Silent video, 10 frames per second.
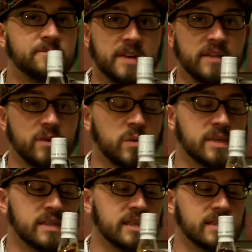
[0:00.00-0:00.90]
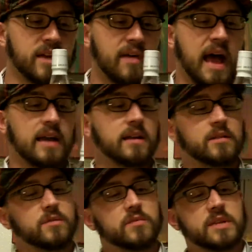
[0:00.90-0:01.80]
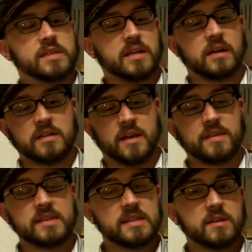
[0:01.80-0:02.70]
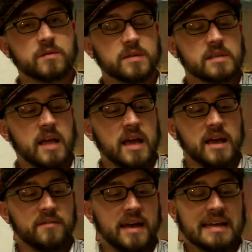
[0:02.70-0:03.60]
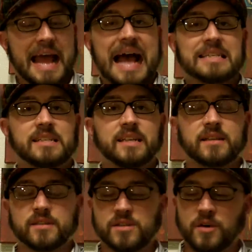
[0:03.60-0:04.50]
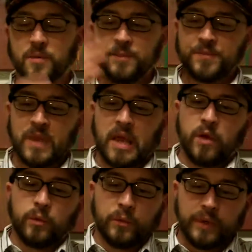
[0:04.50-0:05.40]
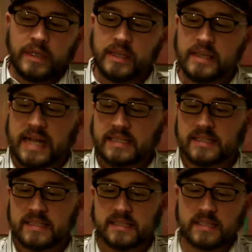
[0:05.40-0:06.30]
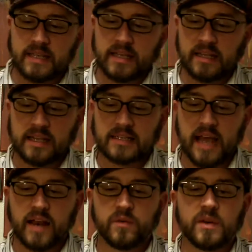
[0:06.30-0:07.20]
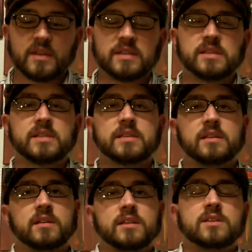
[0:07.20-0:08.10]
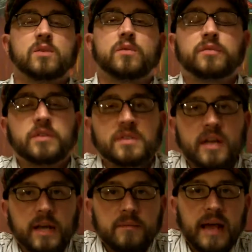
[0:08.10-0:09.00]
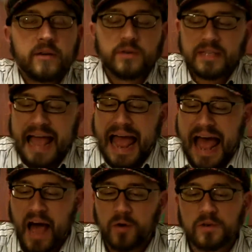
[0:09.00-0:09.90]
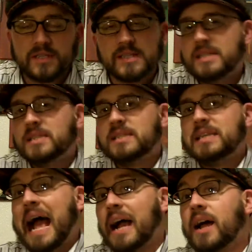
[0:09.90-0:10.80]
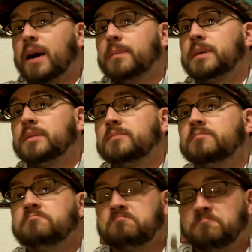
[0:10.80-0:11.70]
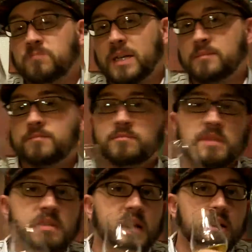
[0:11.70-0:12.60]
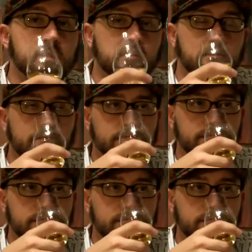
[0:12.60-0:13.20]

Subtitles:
favorite whiskeys I've had in recent years. And this thing was fantastic. And so, really, that's kind of what this whole review is going to come down to: is how does this stack up? Well, let's take a look.